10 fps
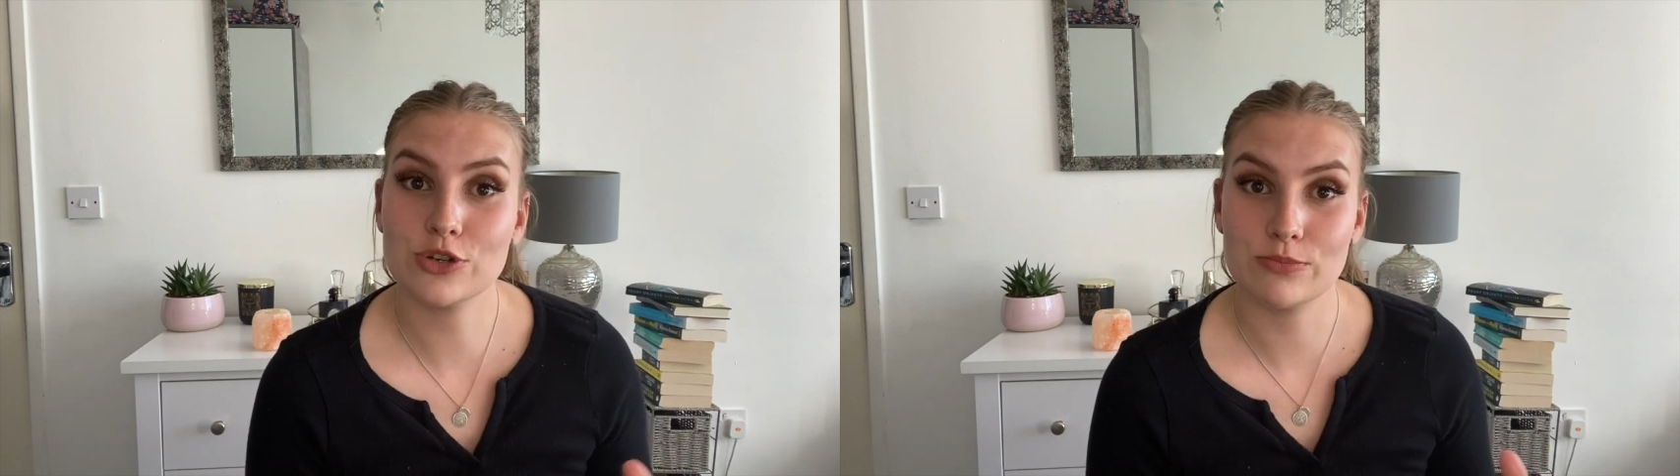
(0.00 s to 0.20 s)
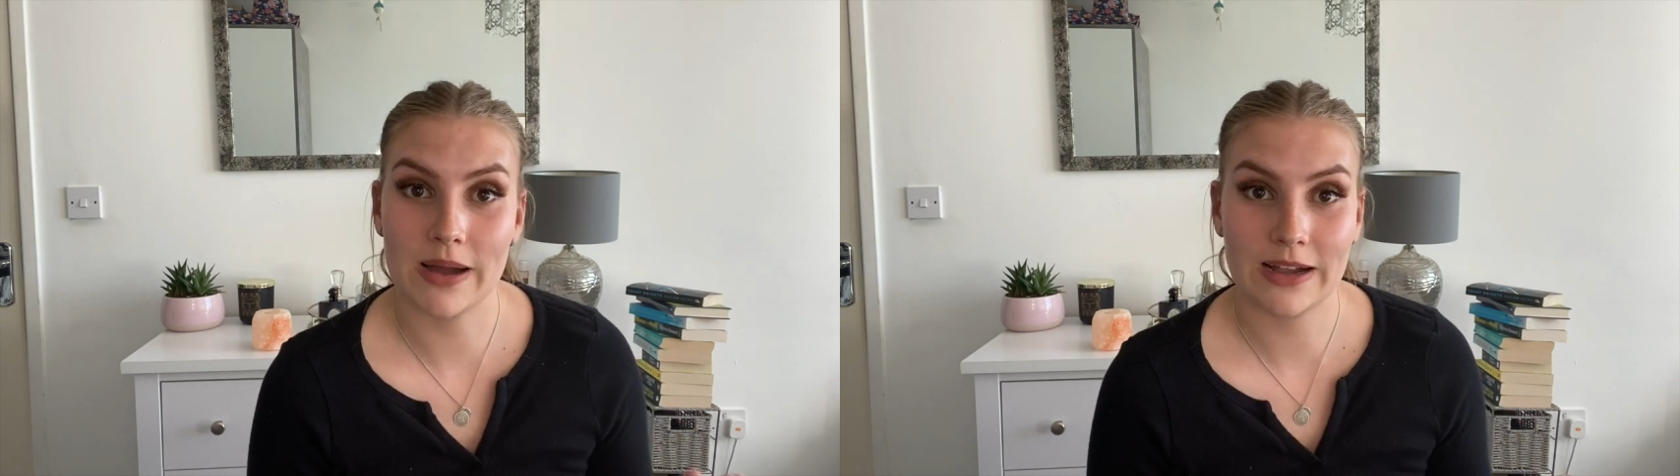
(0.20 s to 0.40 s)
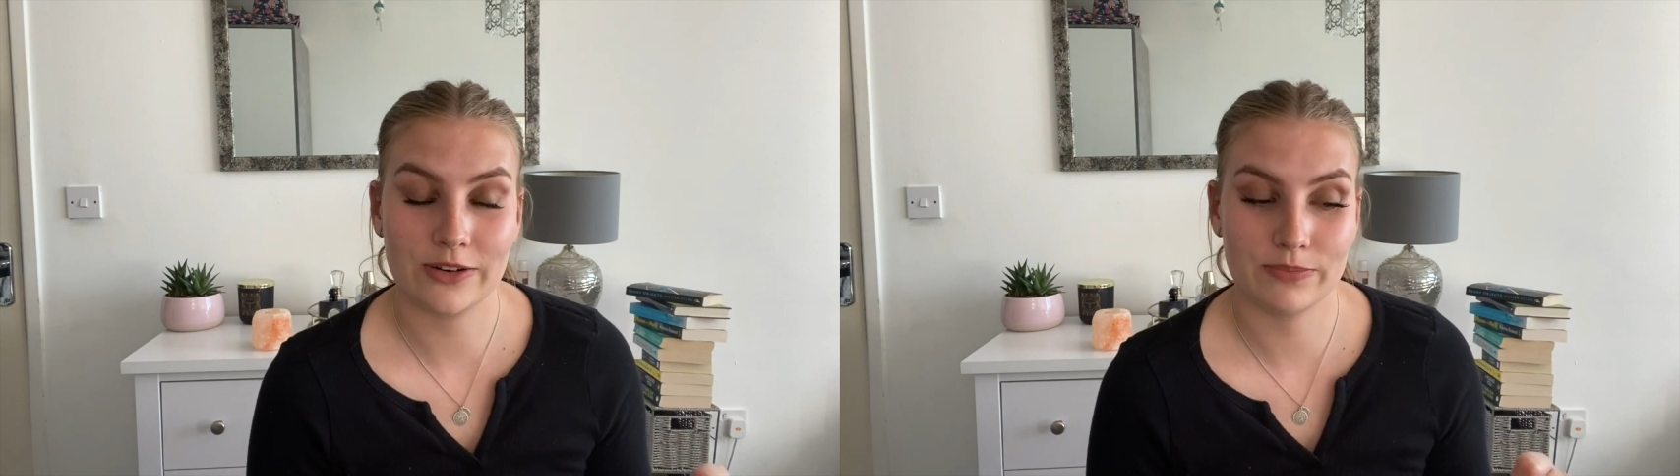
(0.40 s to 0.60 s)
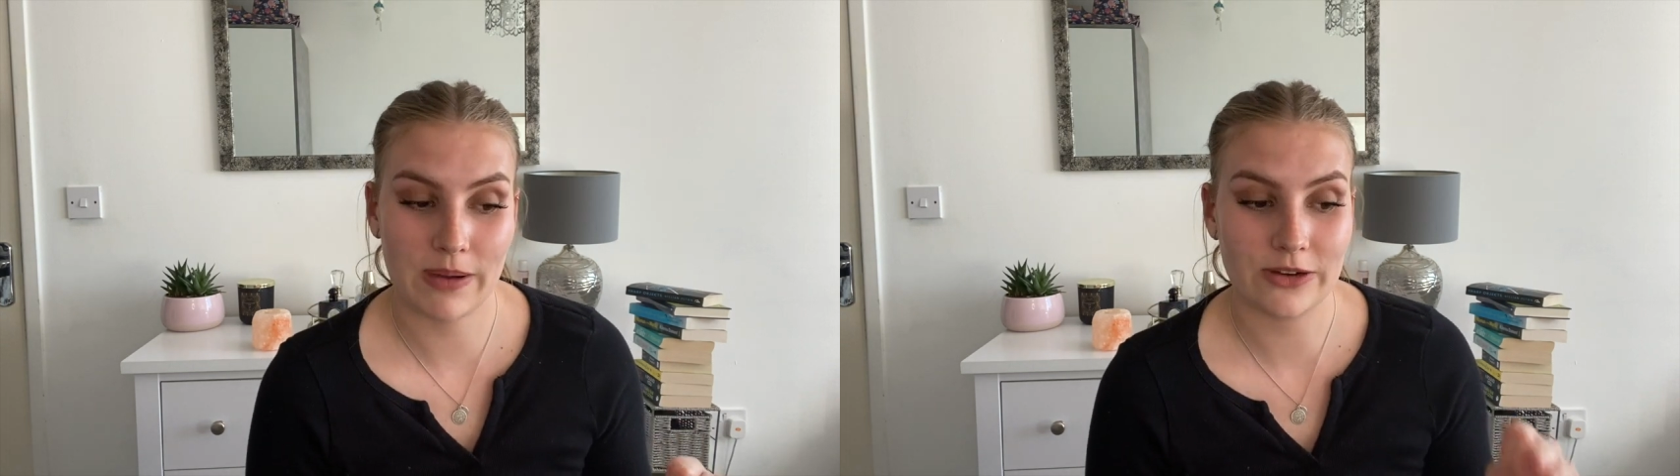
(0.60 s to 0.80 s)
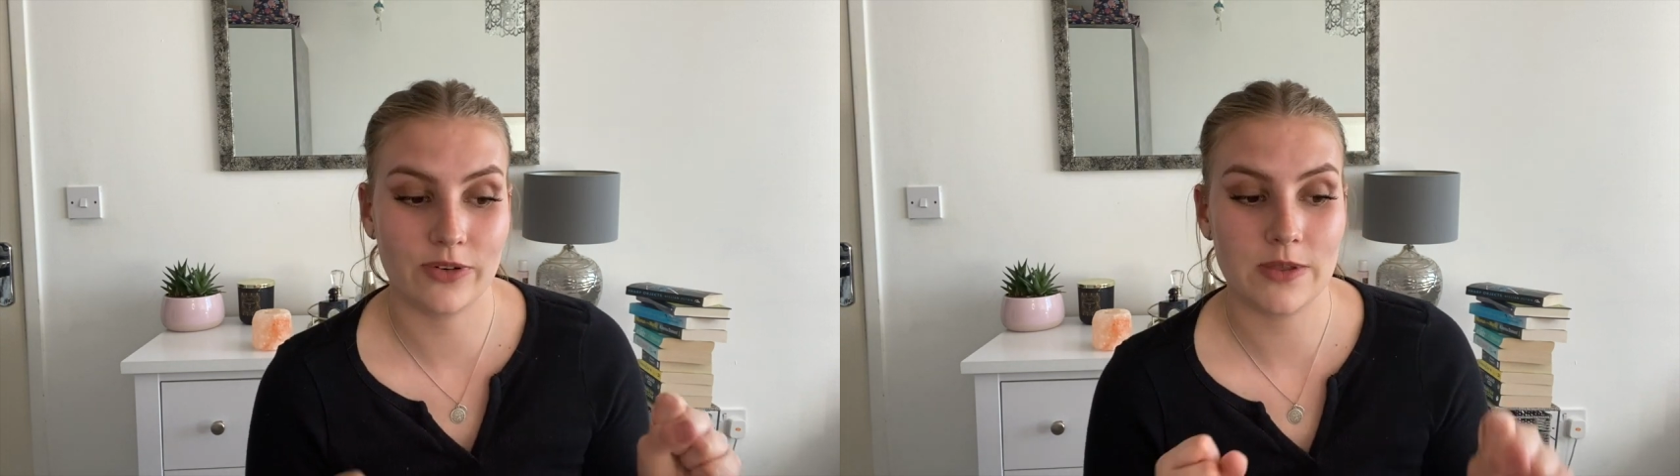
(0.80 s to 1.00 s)
and
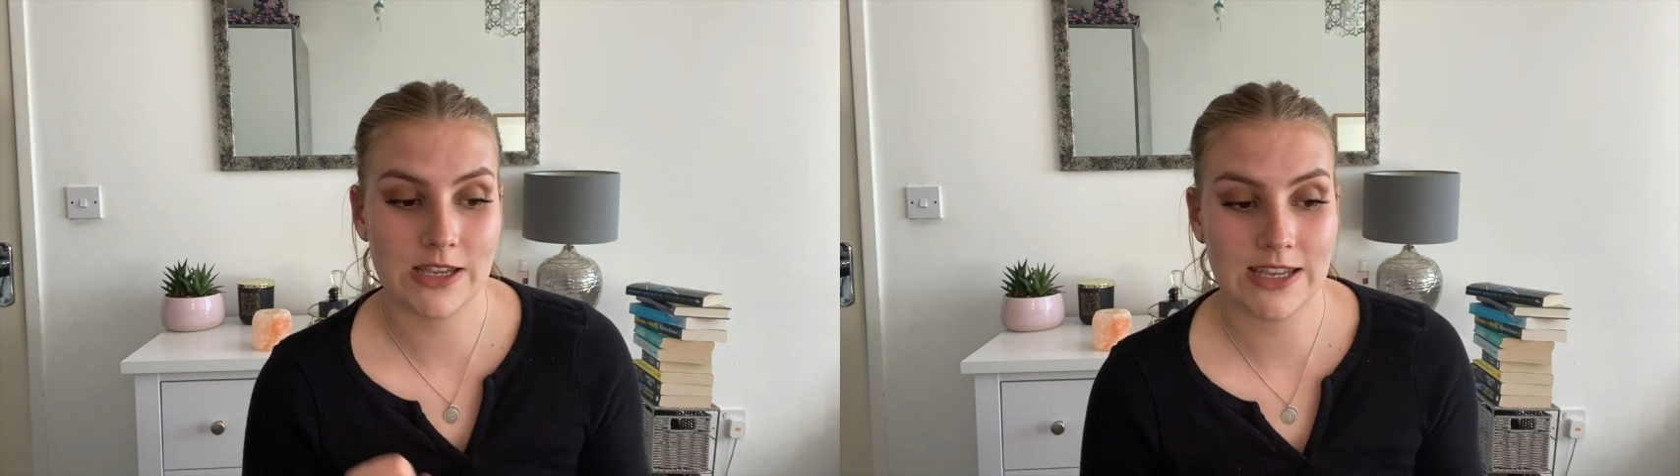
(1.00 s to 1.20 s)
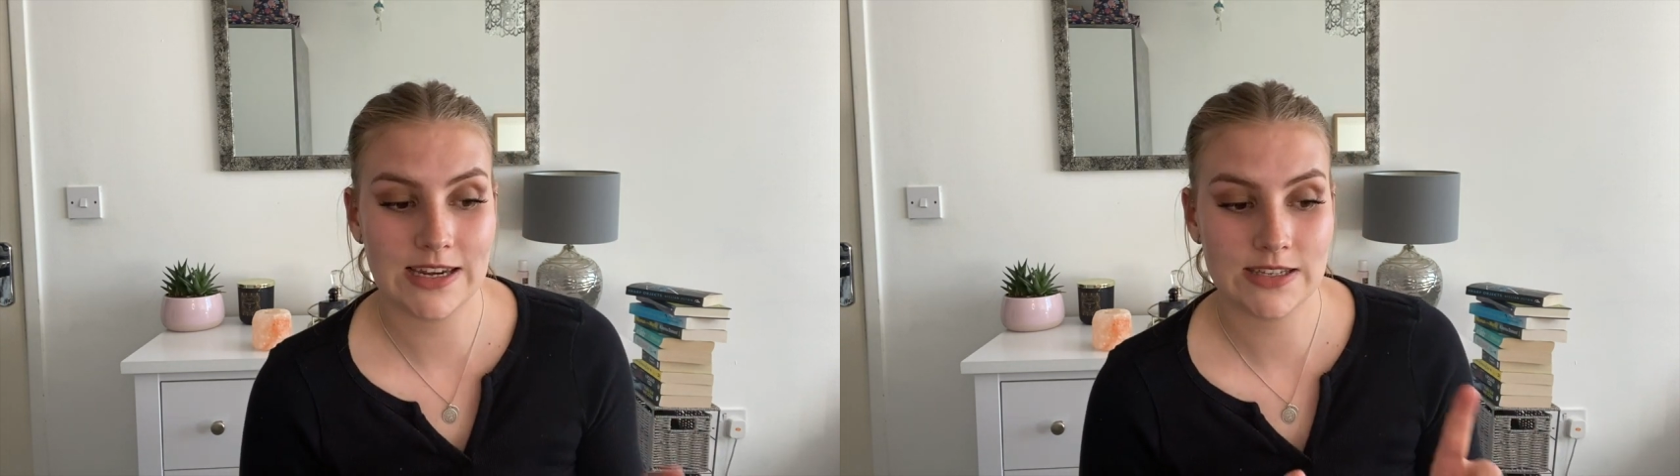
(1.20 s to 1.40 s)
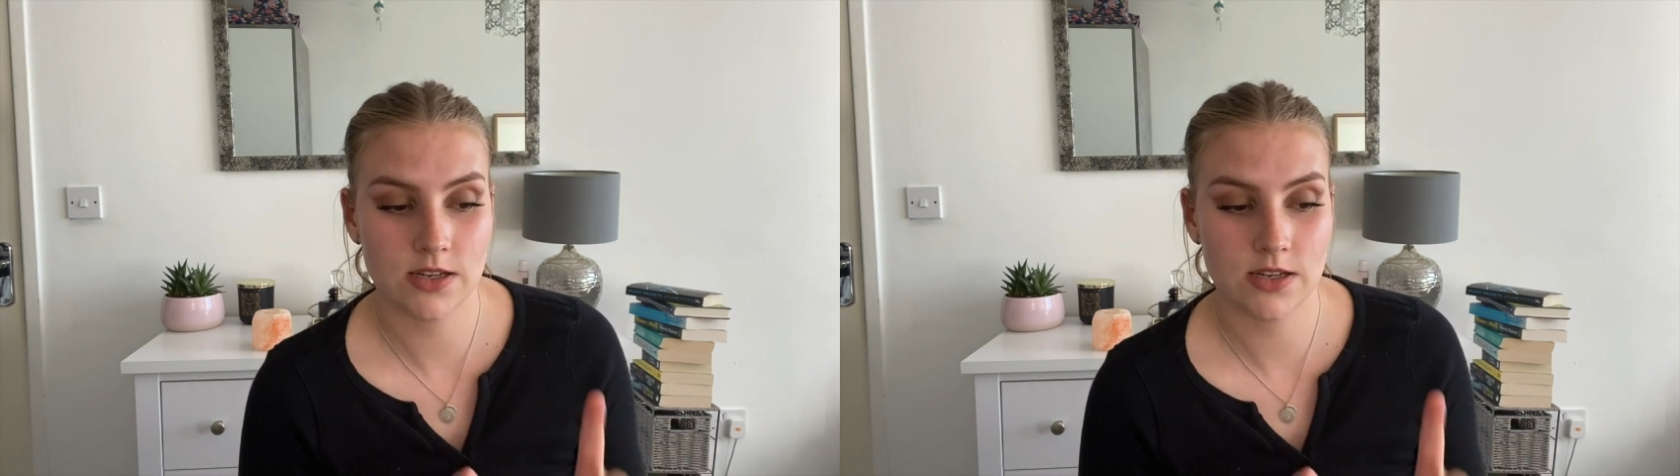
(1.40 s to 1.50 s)
bad from the Inky List.